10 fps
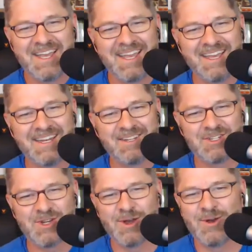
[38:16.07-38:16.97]
And
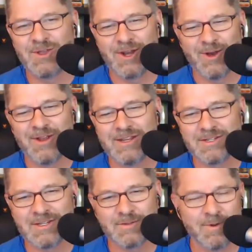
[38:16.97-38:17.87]
so,
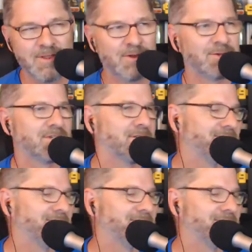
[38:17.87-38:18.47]
it's one of those.